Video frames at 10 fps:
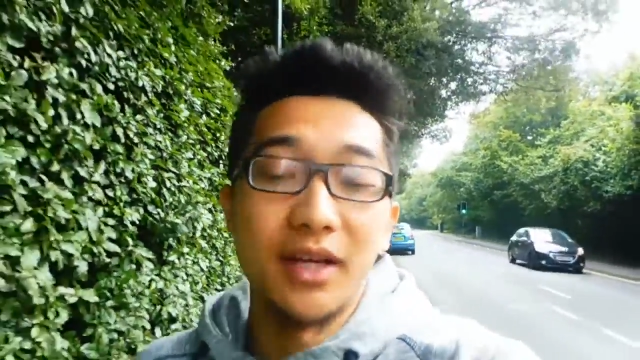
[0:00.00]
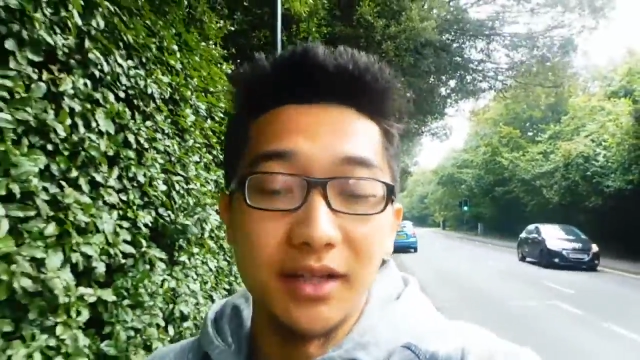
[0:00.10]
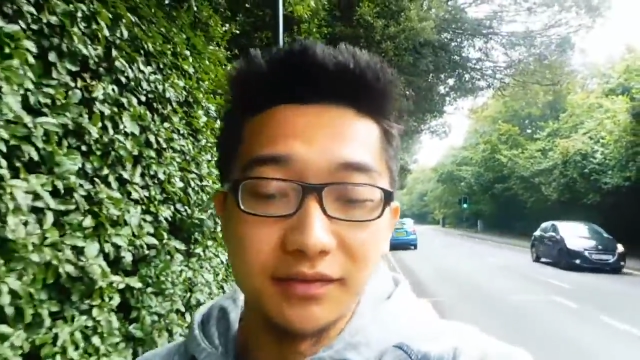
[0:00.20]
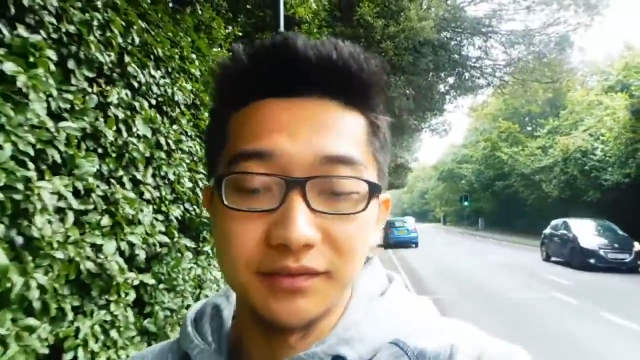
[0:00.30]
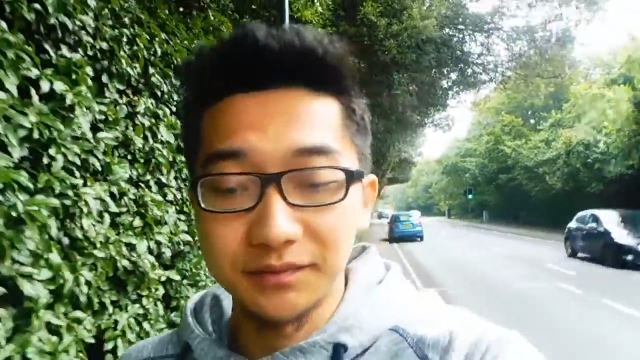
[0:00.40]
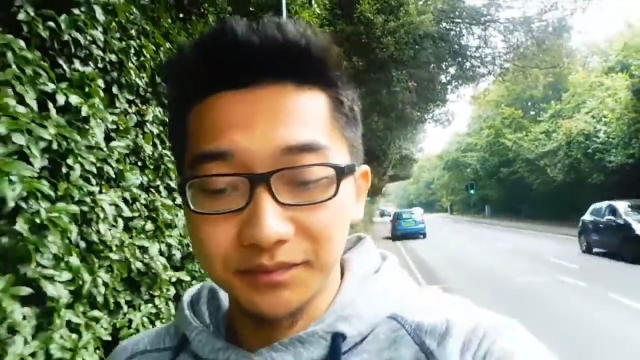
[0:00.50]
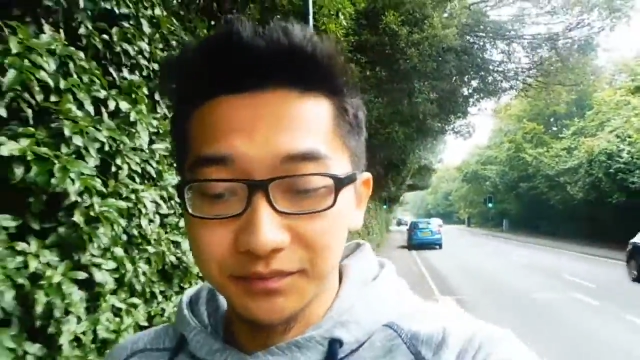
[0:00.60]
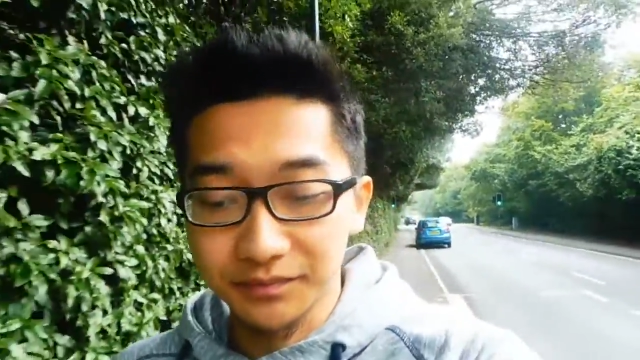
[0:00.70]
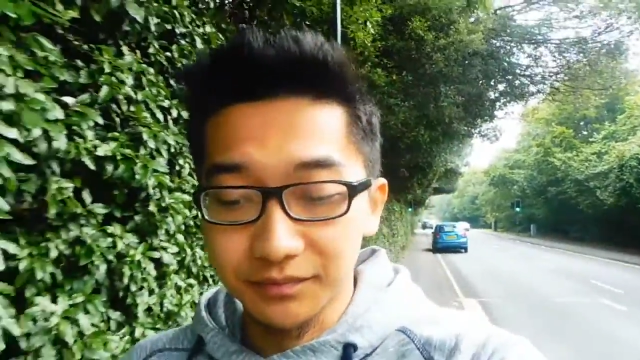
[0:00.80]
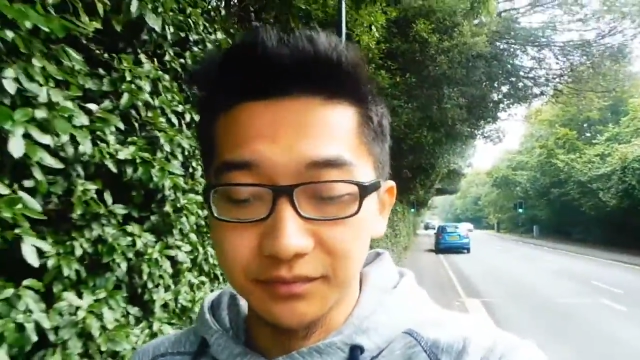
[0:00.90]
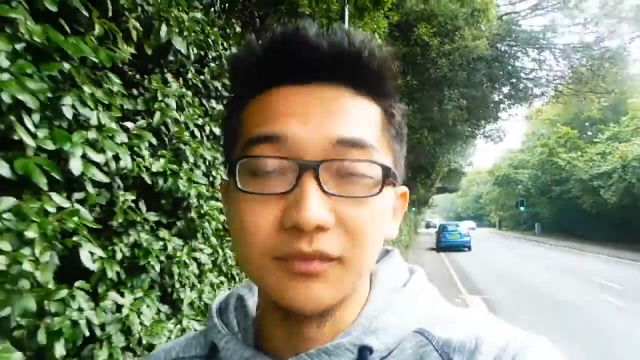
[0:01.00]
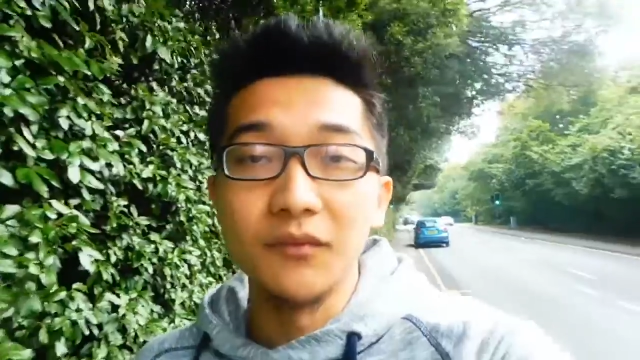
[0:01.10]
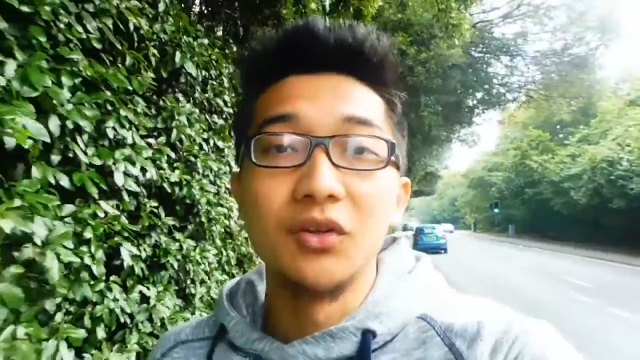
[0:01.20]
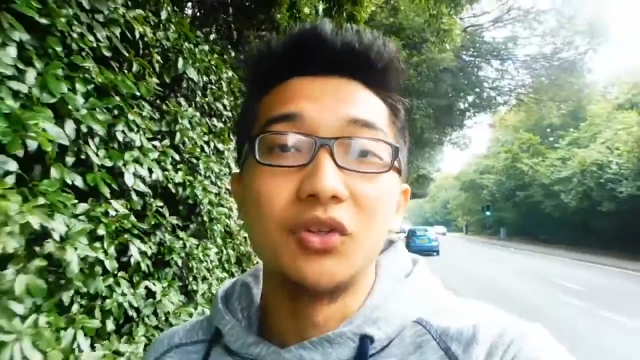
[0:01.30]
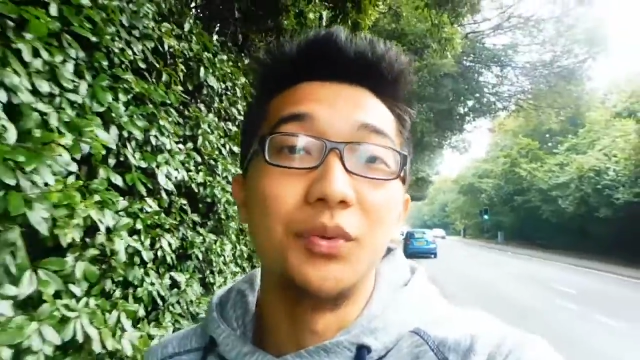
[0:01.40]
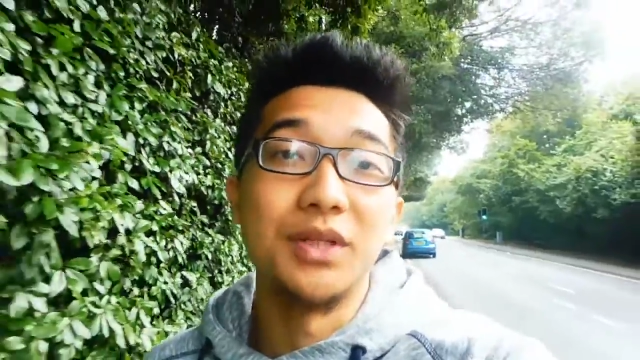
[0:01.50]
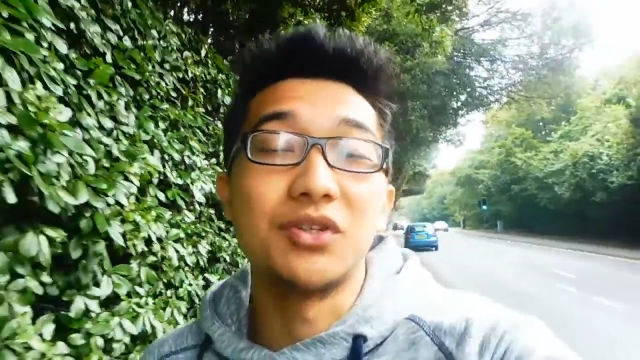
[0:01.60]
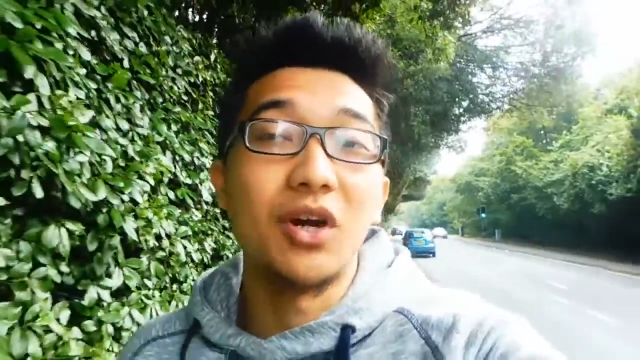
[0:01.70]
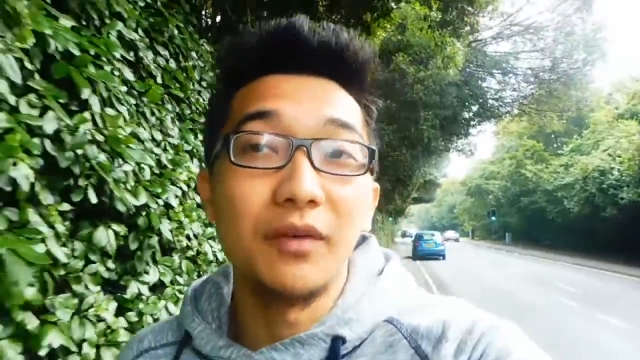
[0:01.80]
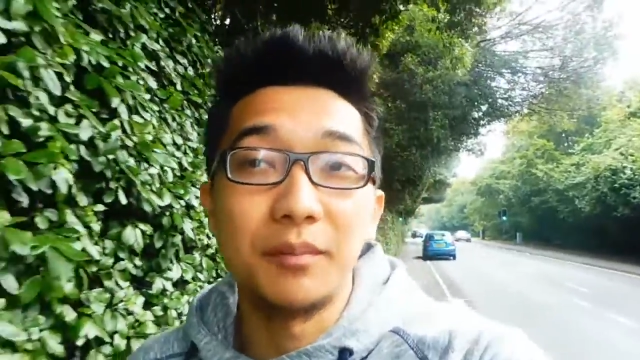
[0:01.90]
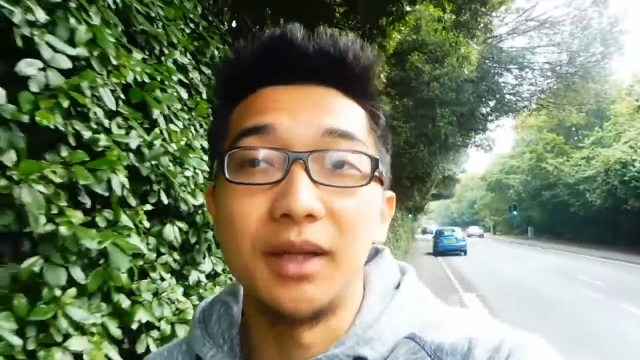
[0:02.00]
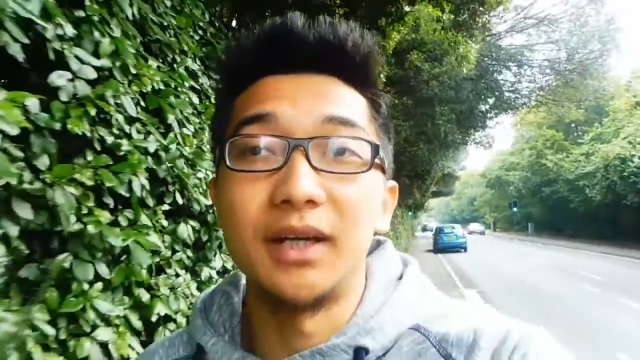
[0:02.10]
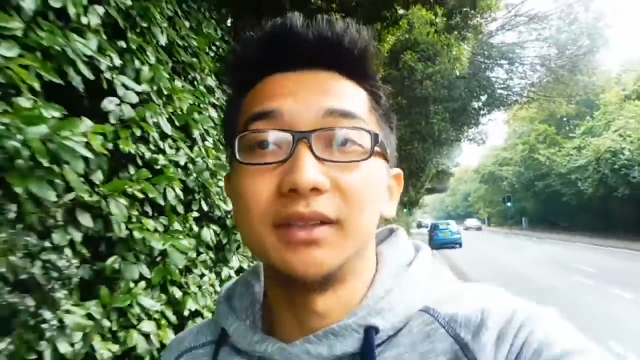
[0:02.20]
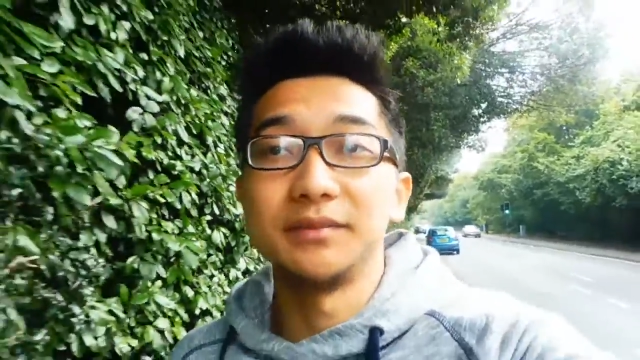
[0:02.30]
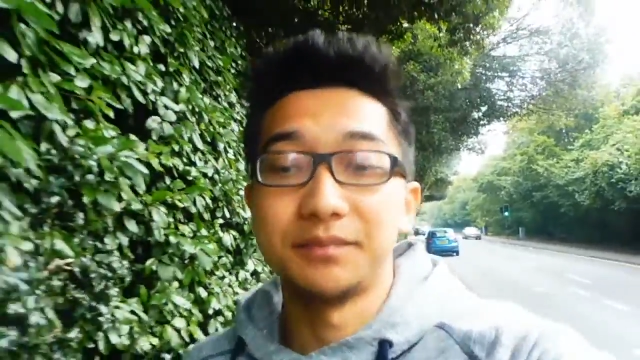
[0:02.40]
life? To which God replied,